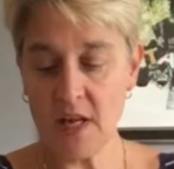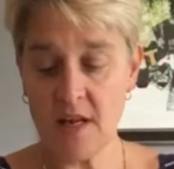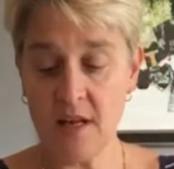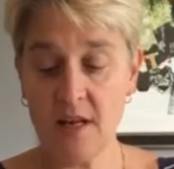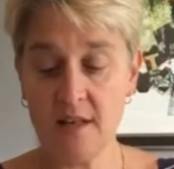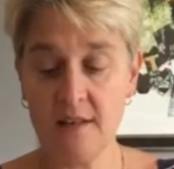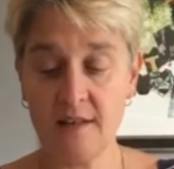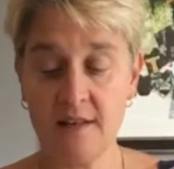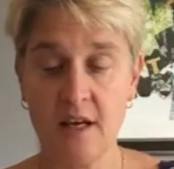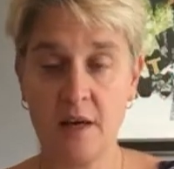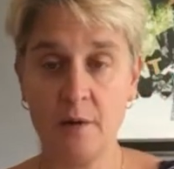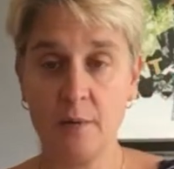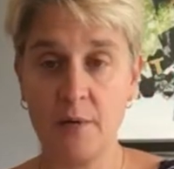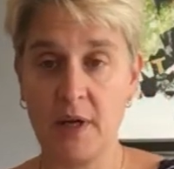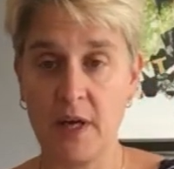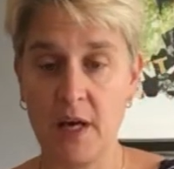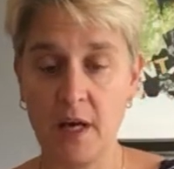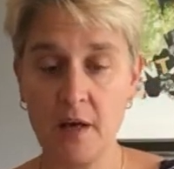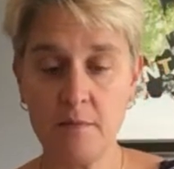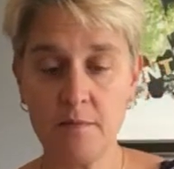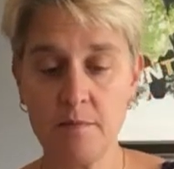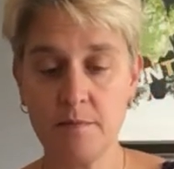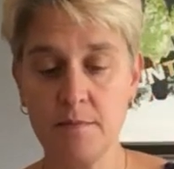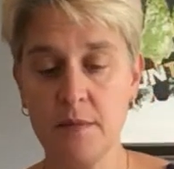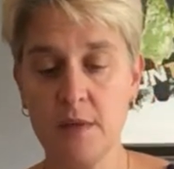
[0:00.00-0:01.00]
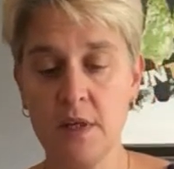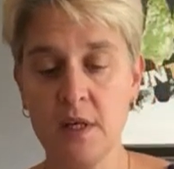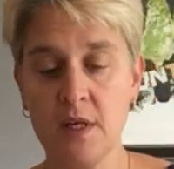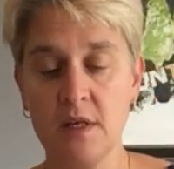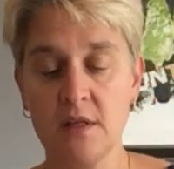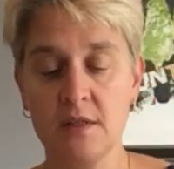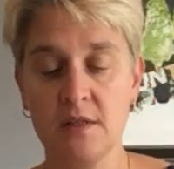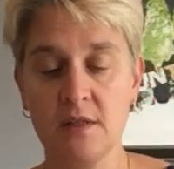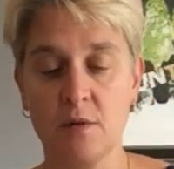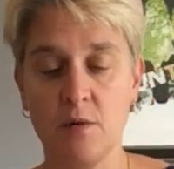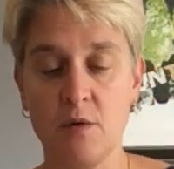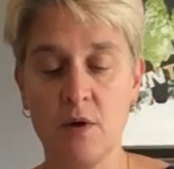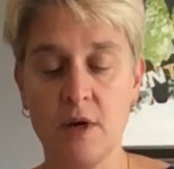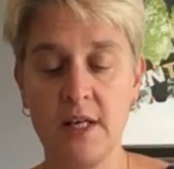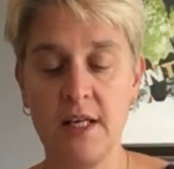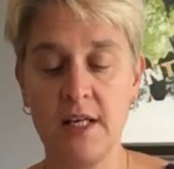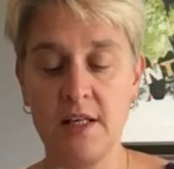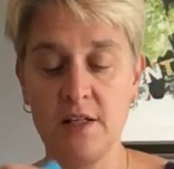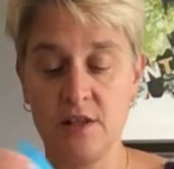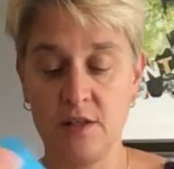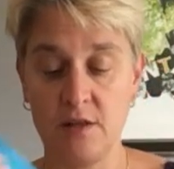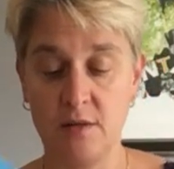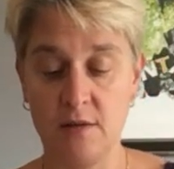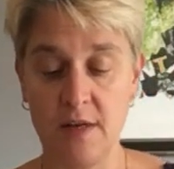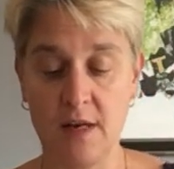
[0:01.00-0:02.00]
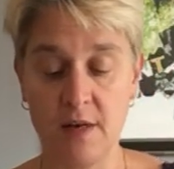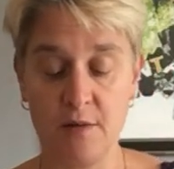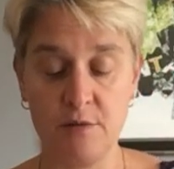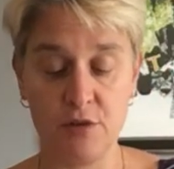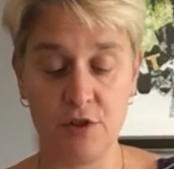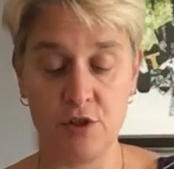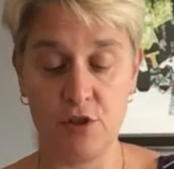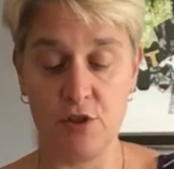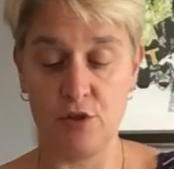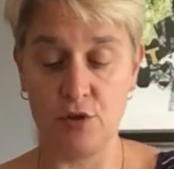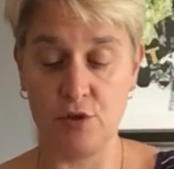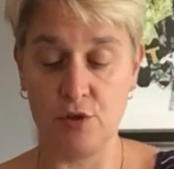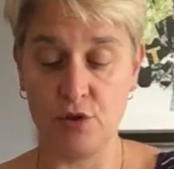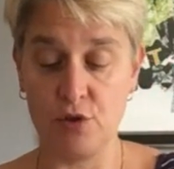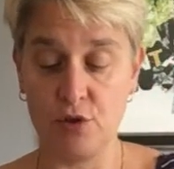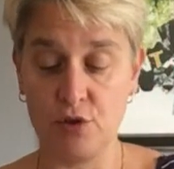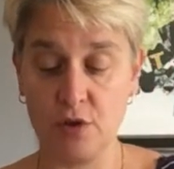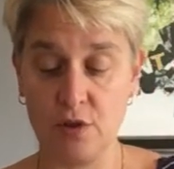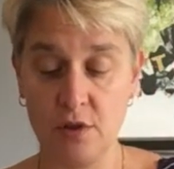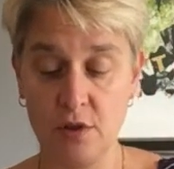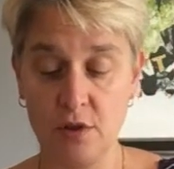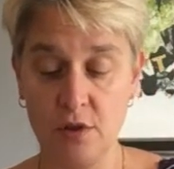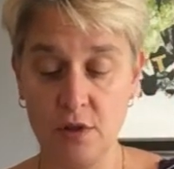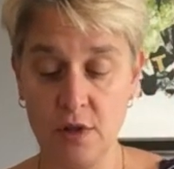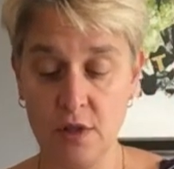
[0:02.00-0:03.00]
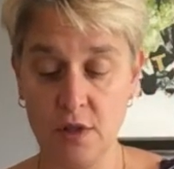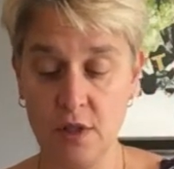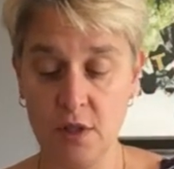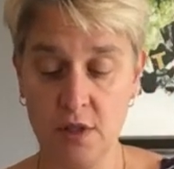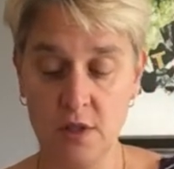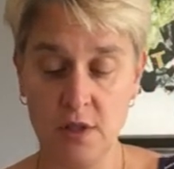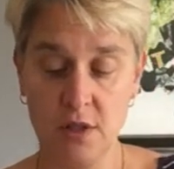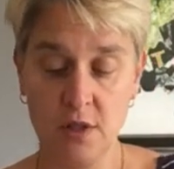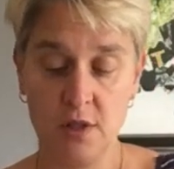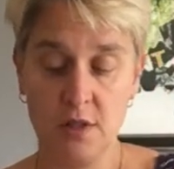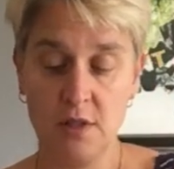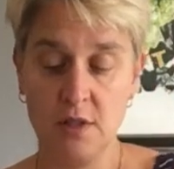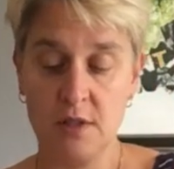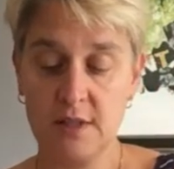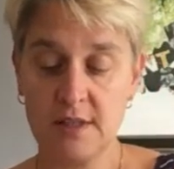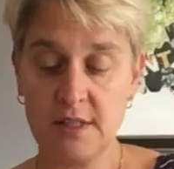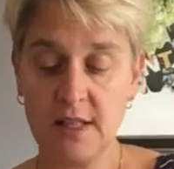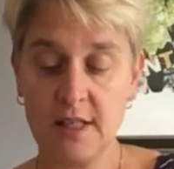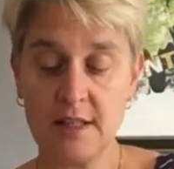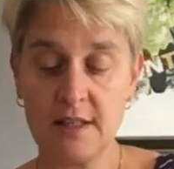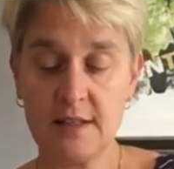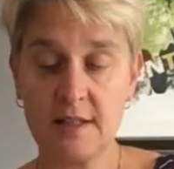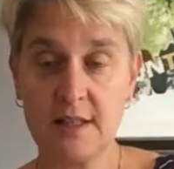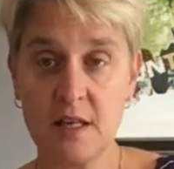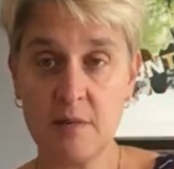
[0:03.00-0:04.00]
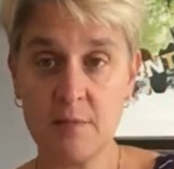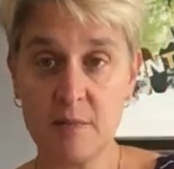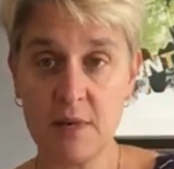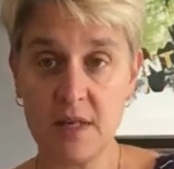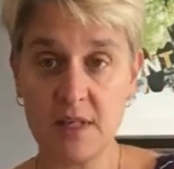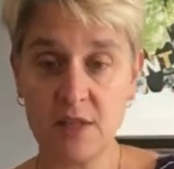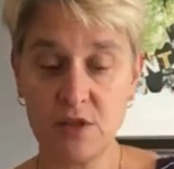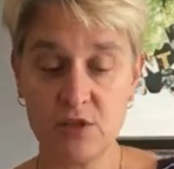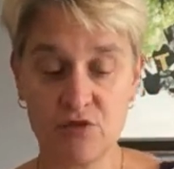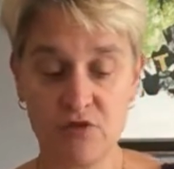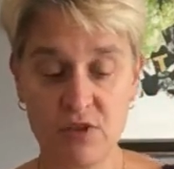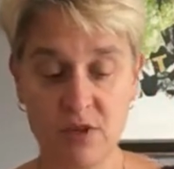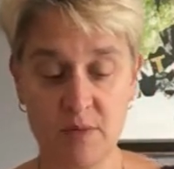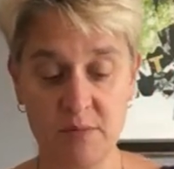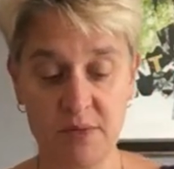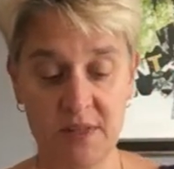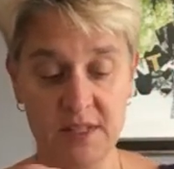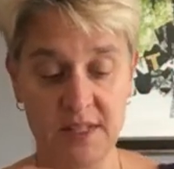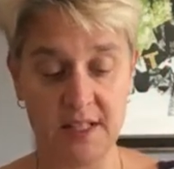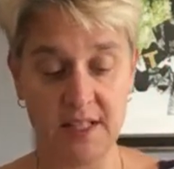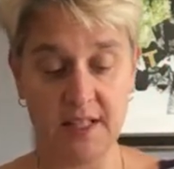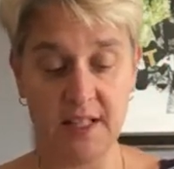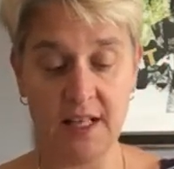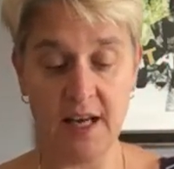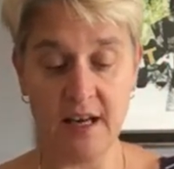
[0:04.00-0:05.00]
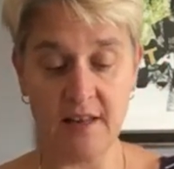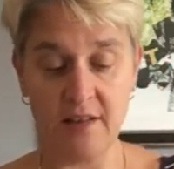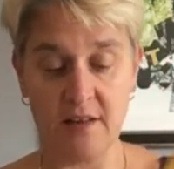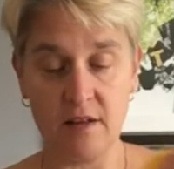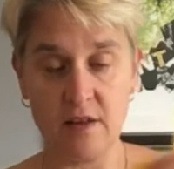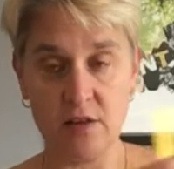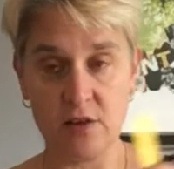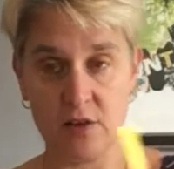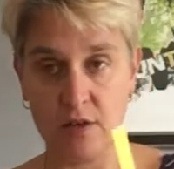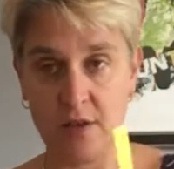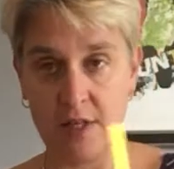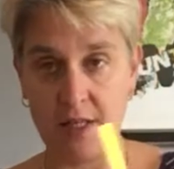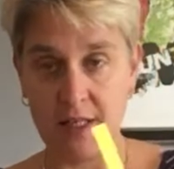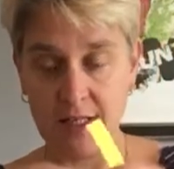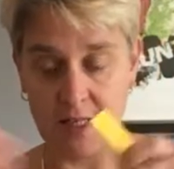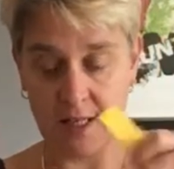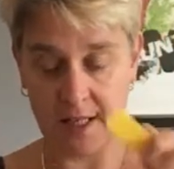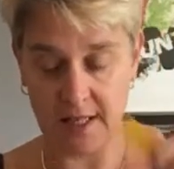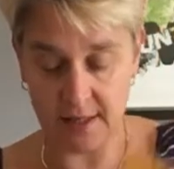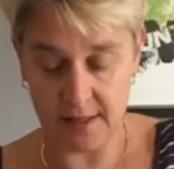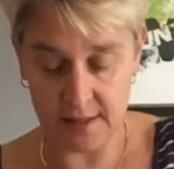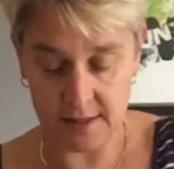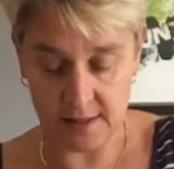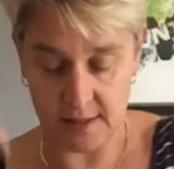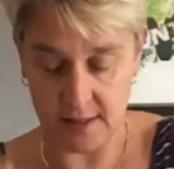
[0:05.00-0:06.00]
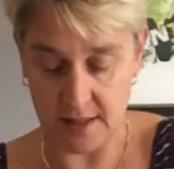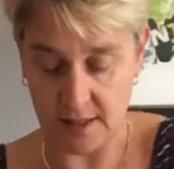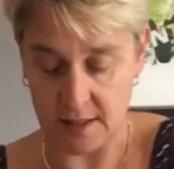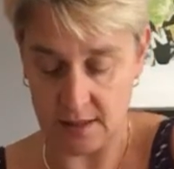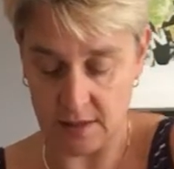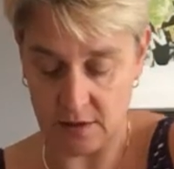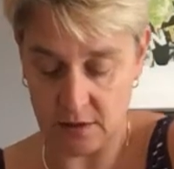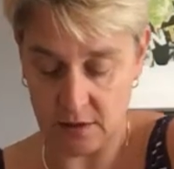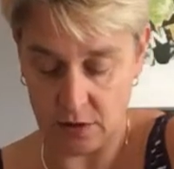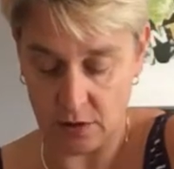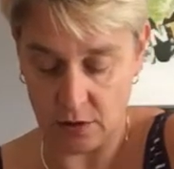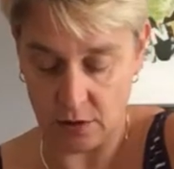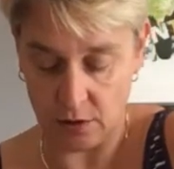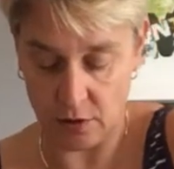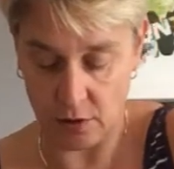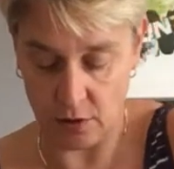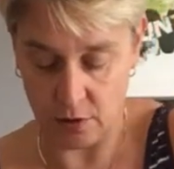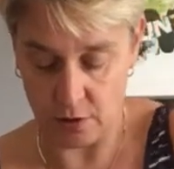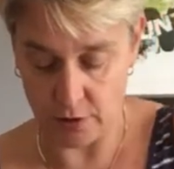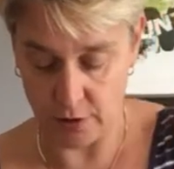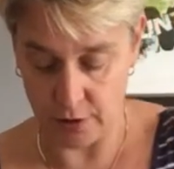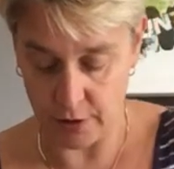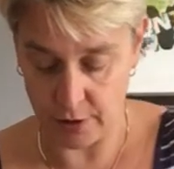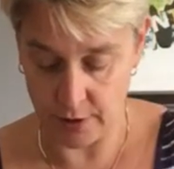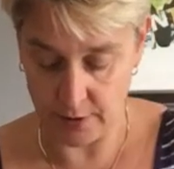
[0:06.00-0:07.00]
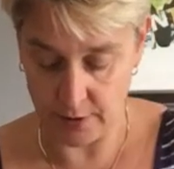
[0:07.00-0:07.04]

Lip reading: There we go. So what I need to do now is to just sellotape my strips together so they're nice and long.